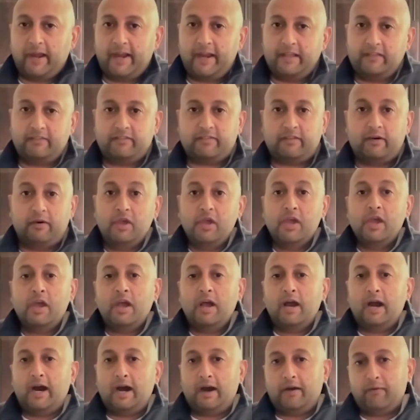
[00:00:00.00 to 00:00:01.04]
And so
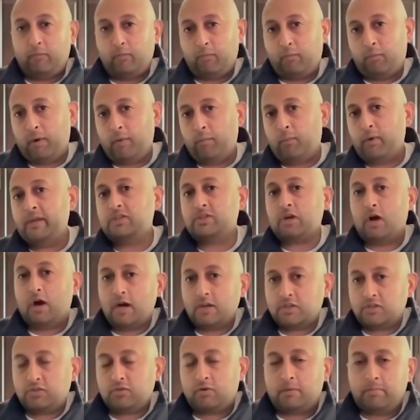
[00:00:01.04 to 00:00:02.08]
uh, when we talk
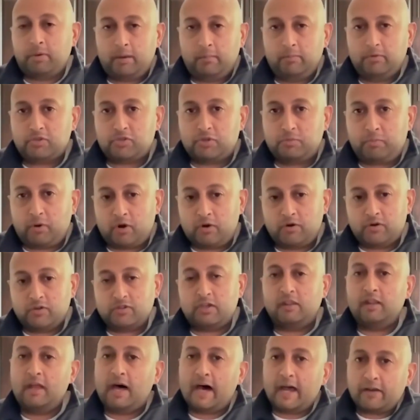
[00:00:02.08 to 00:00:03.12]
to our publisher partners, a
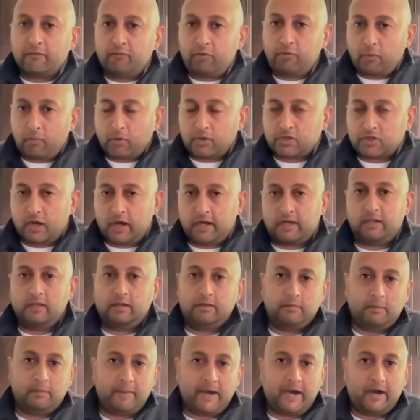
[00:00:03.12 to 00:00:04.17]
lot of what we're talking to them
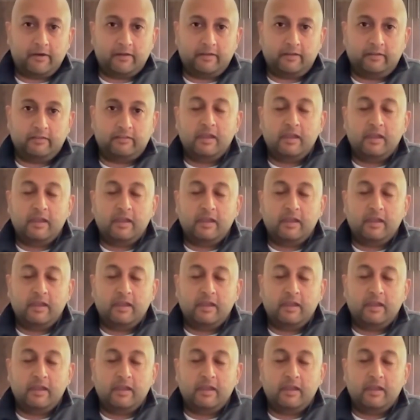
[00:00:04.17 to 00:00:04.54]
about is